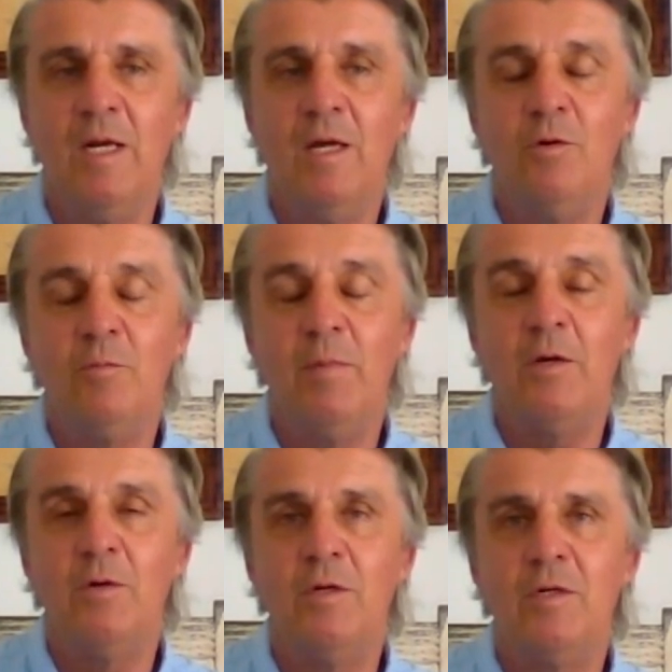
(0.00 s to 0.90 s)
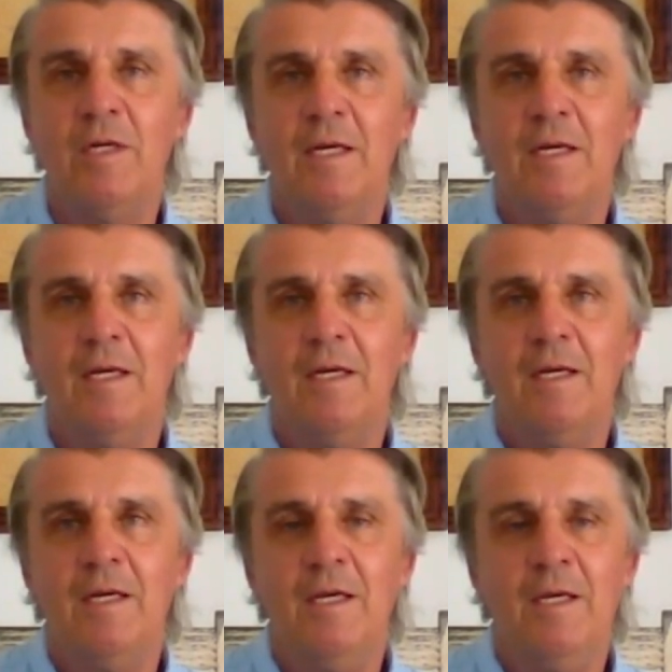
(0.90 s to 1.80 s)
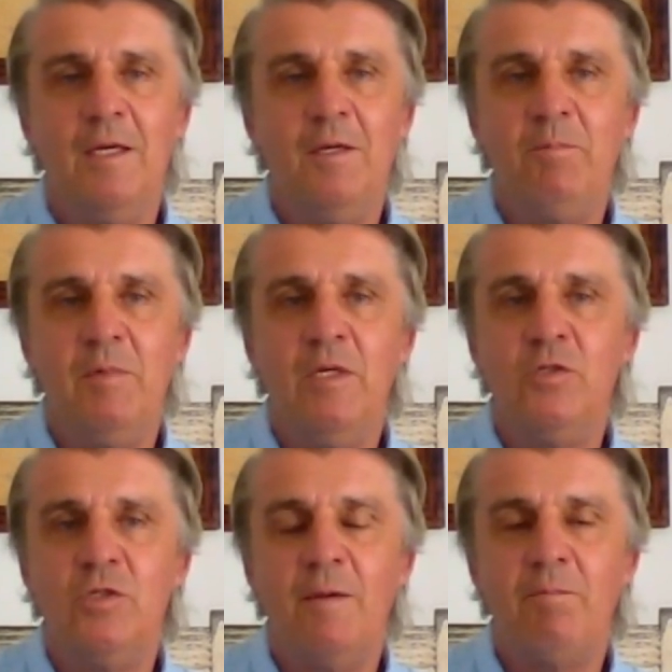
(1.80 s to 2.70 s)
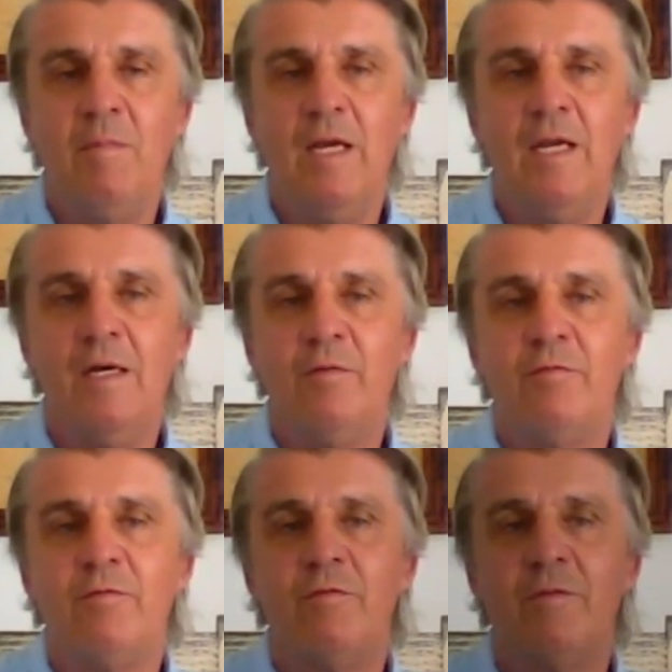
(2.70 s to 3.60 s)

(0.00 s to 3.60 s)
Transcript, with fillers: when I look back on it, he, he shaped my life.